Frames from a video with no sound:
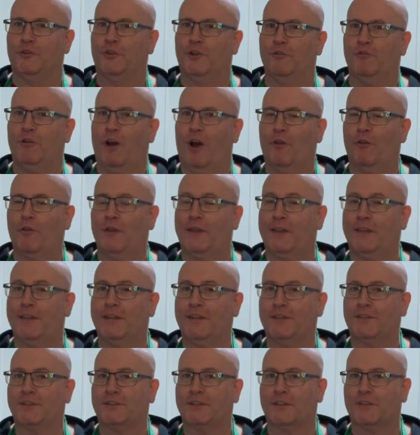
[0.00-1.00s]
know how it
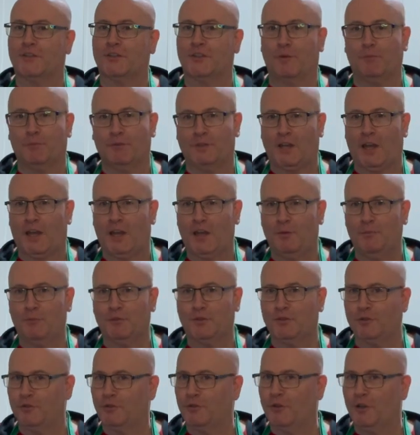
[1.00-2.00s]
is.
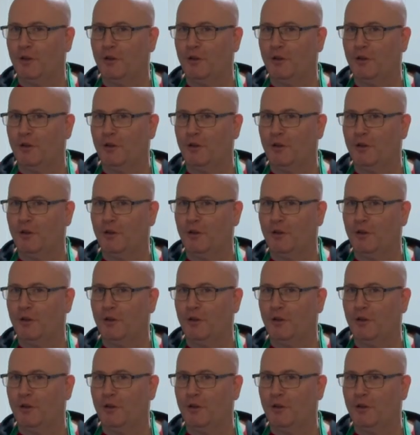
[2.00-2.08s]
Sometimes you